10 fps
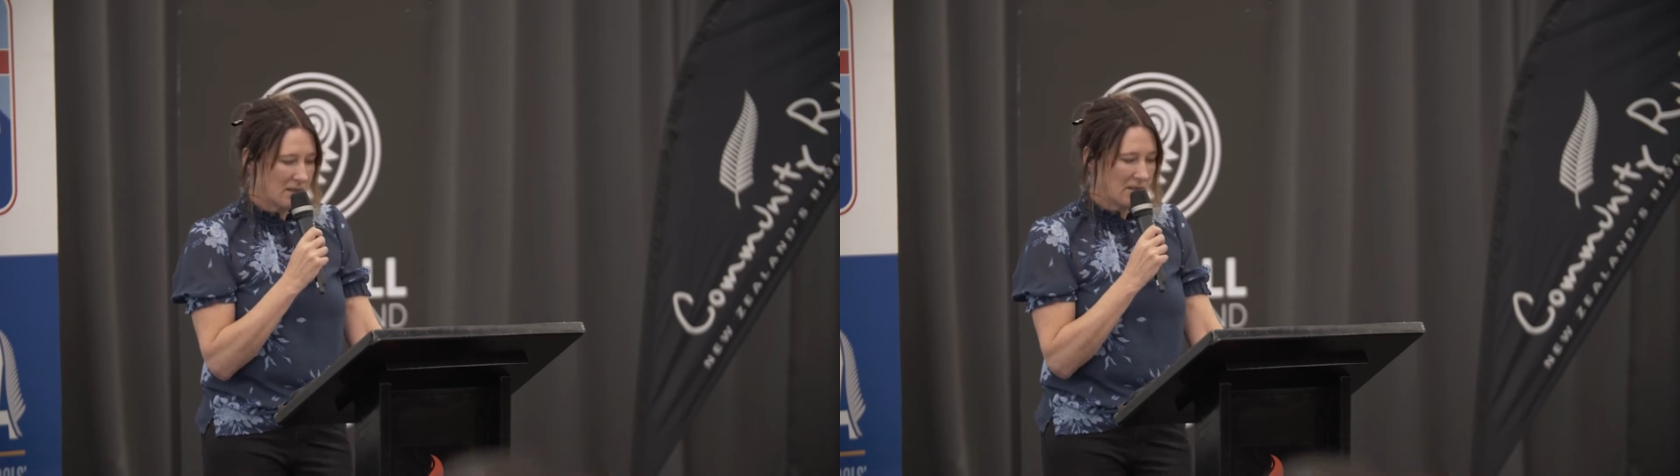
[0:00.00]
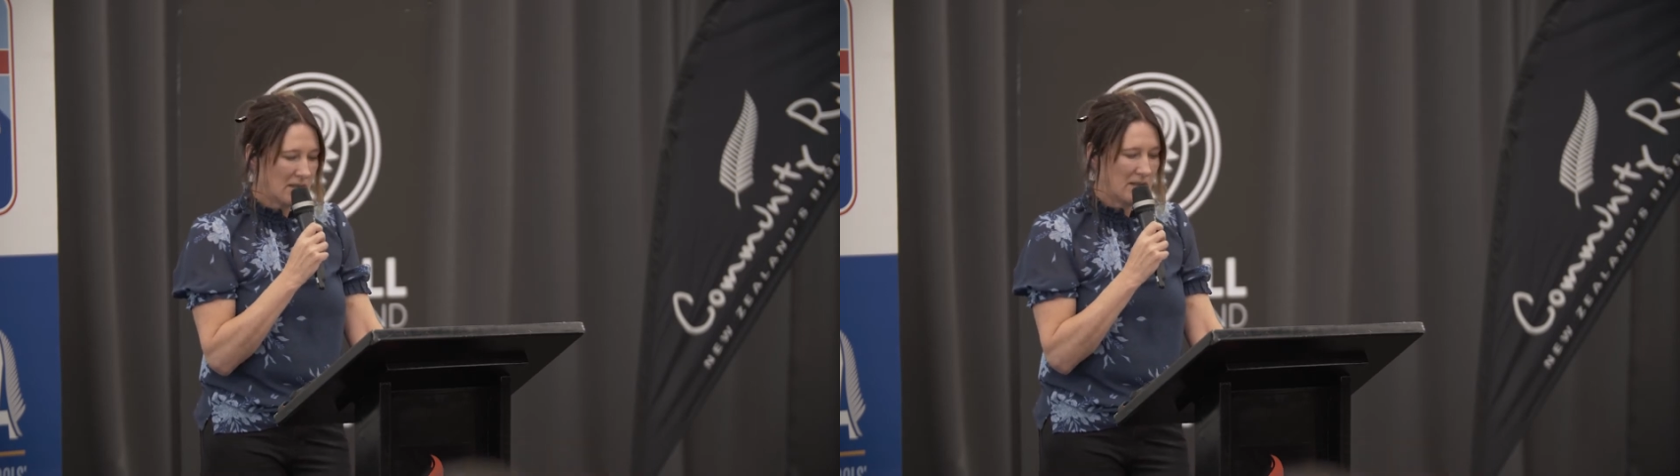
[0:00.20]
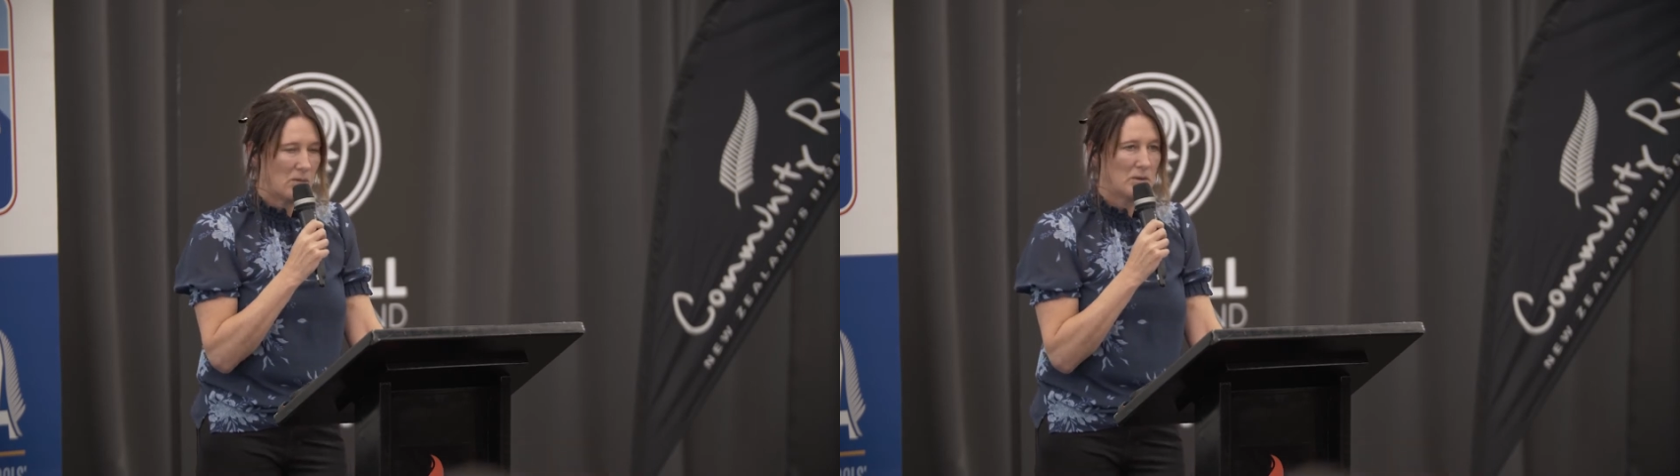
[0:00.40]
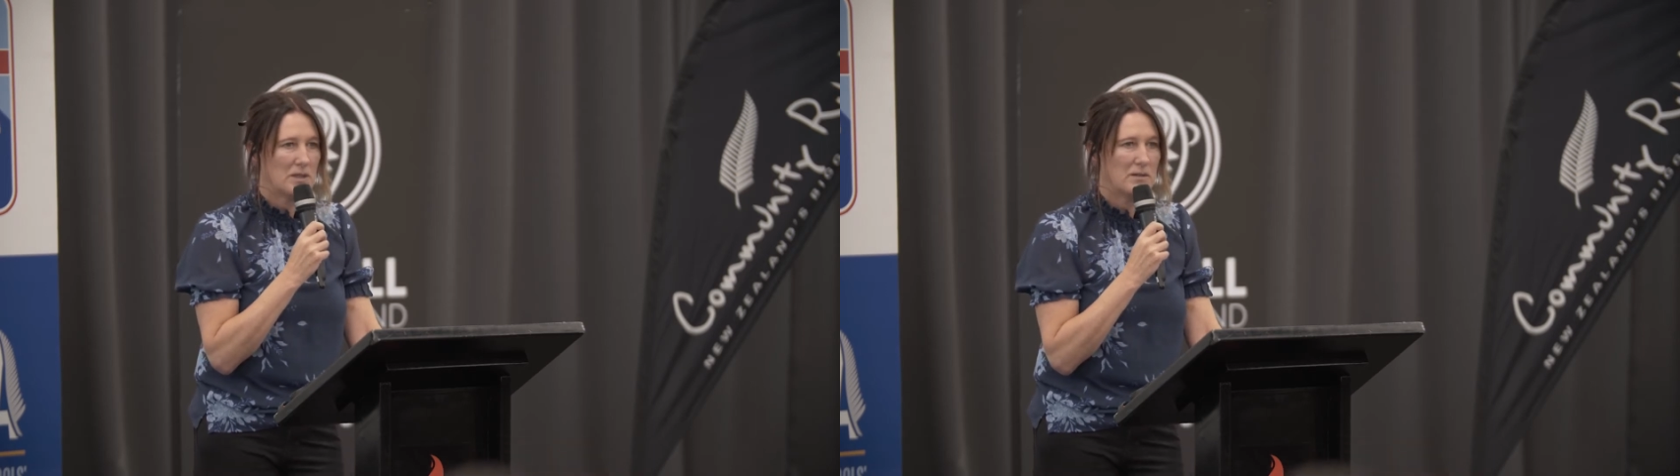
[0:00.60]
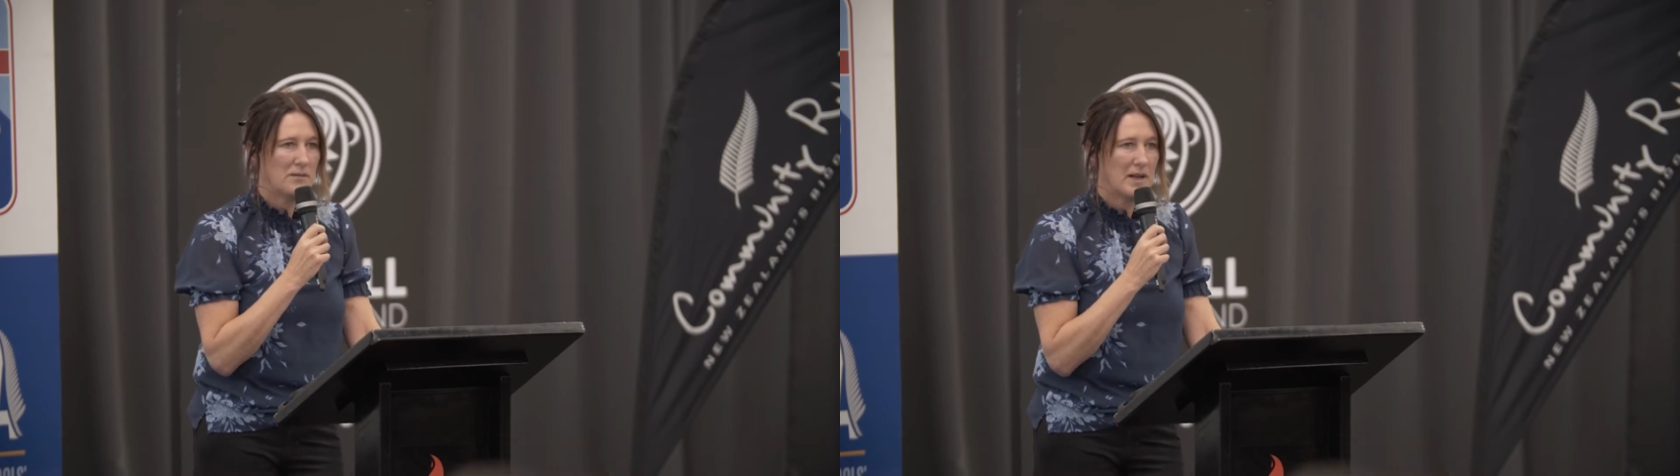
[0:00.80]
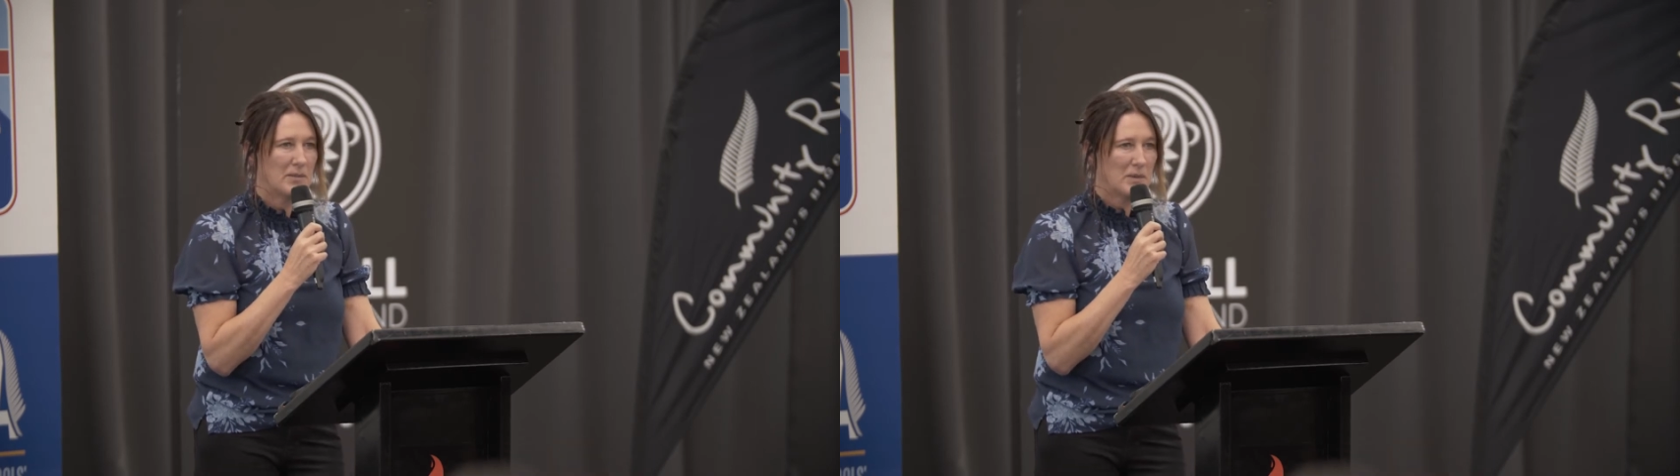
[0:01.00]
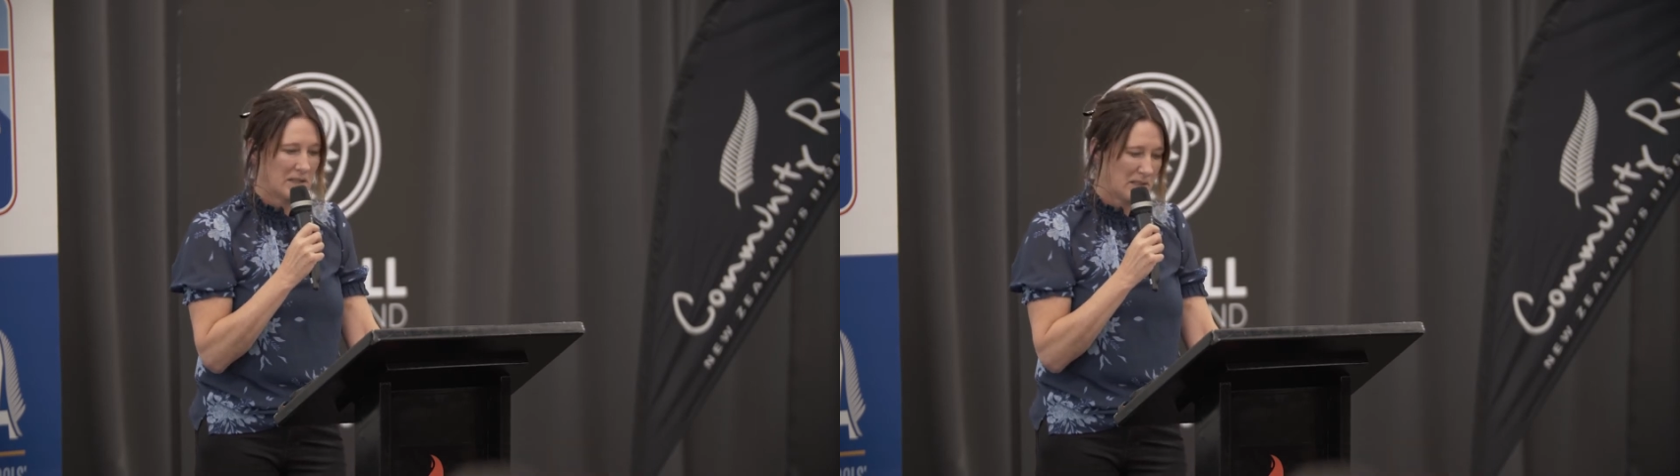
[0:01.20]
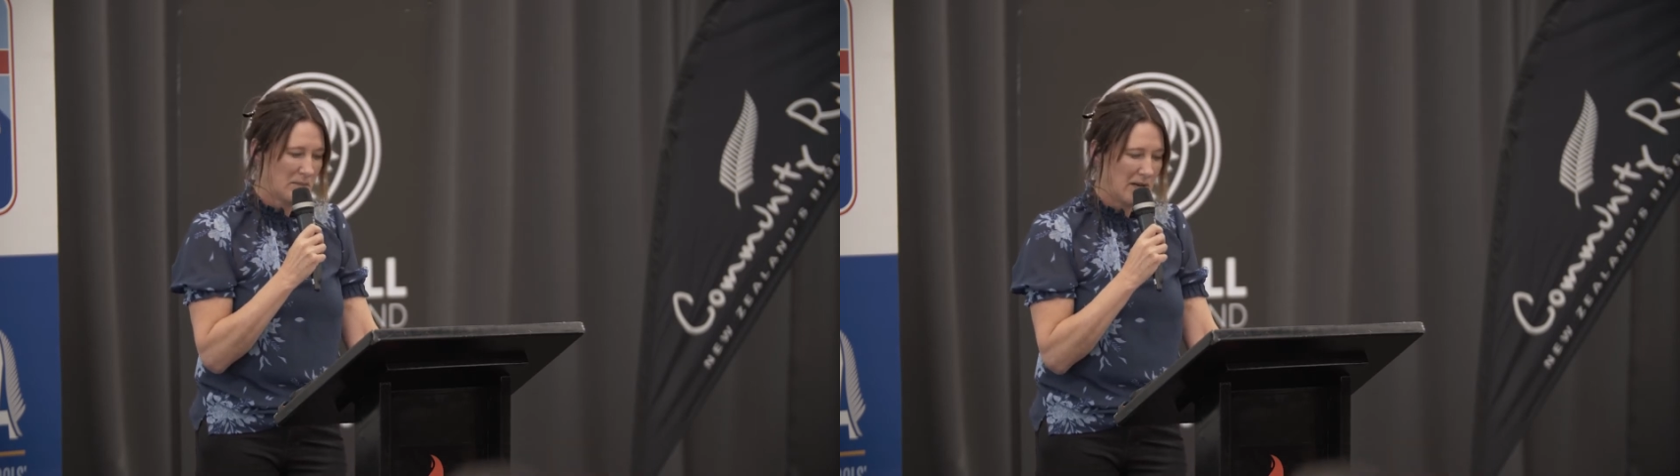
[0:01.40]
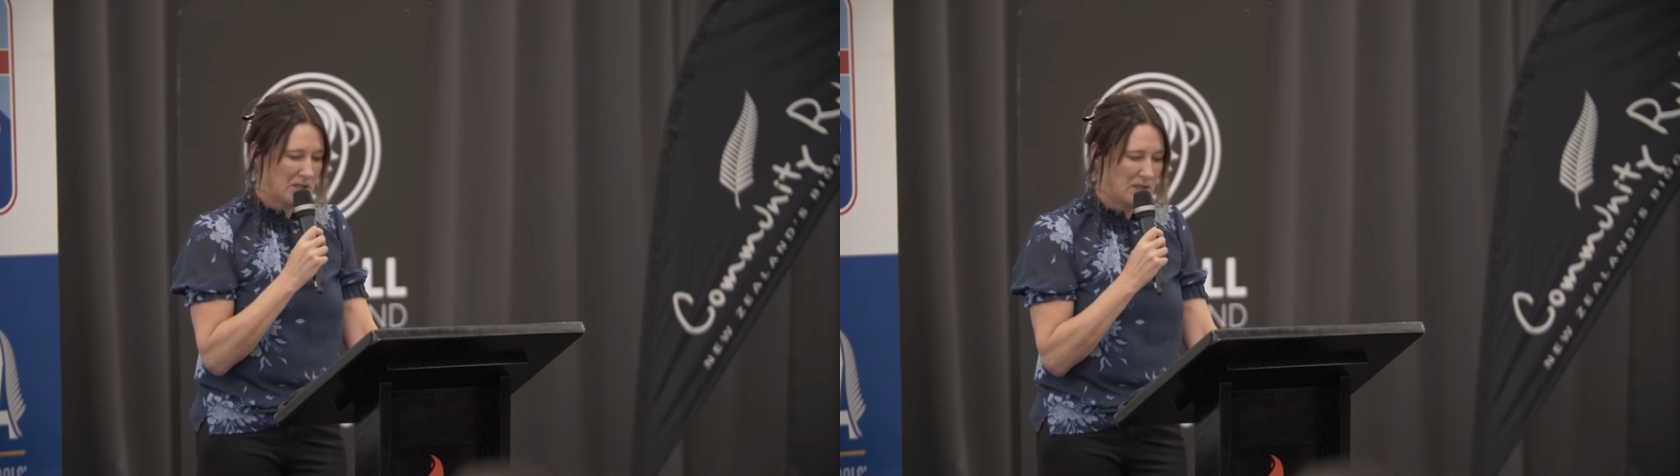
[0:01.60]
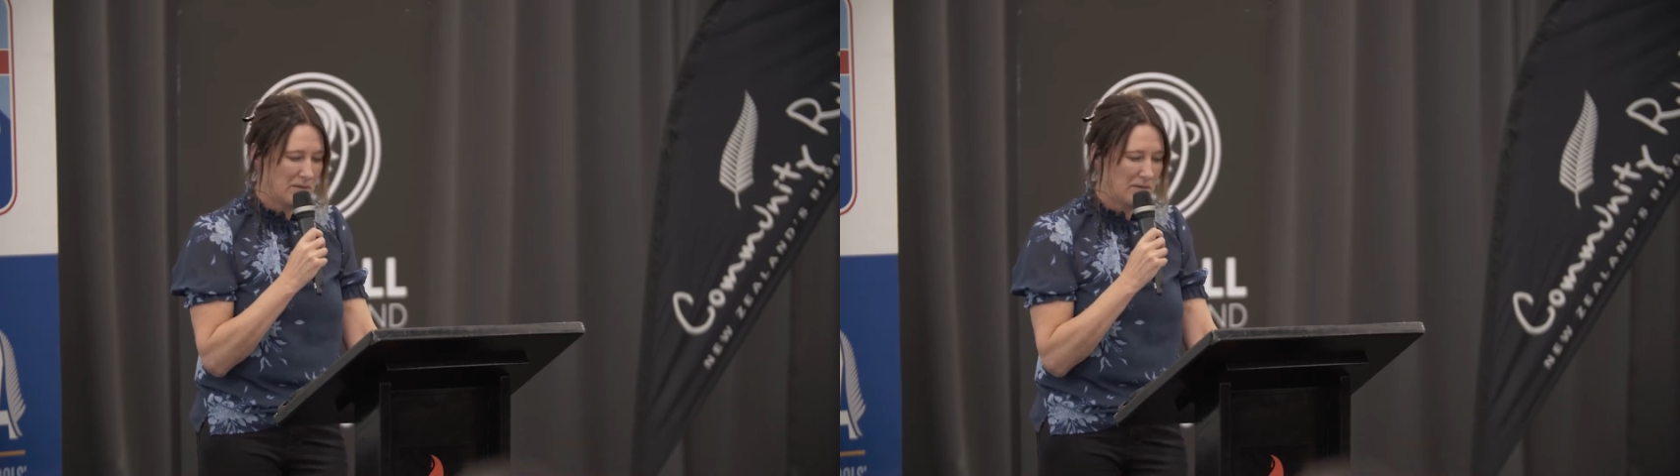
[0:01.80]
that they wanted a fun participation